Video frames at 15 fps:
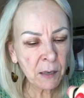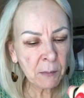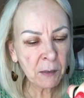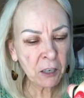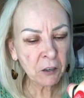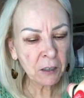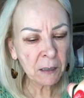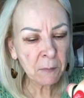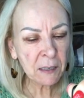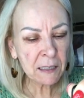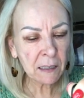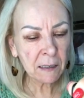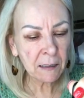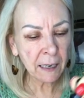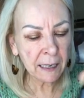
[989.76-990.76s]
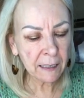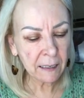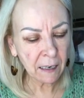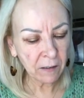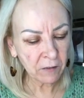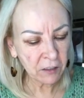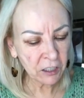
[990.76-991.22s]
BB cream is a
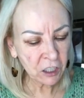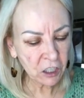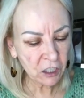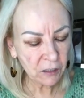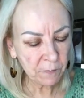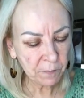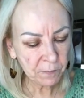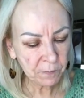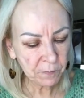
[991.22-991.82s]
light coverage.